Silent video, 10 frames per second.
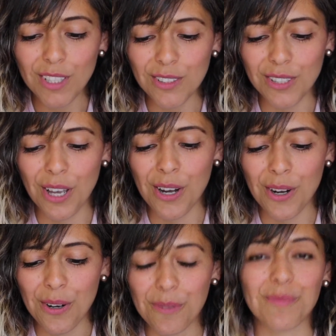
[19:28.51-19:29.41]

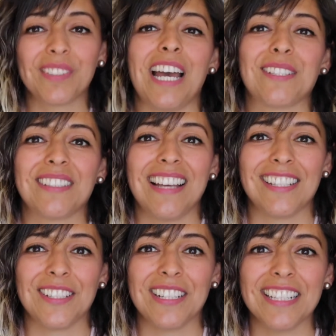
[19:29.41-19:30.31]
So yes,
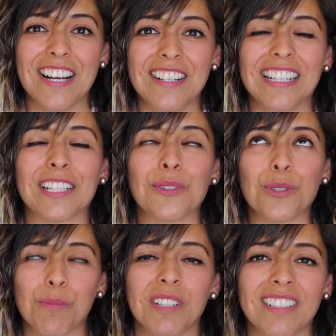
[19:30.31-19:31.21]
as you can tell, I'm
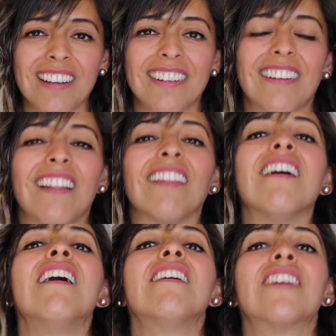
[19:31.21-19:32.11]
super excited.
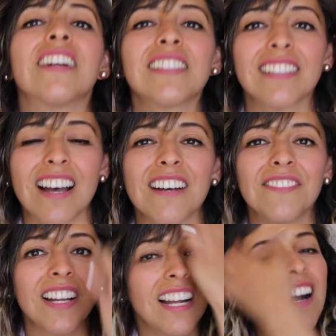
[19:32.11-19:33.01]
Love her stuff.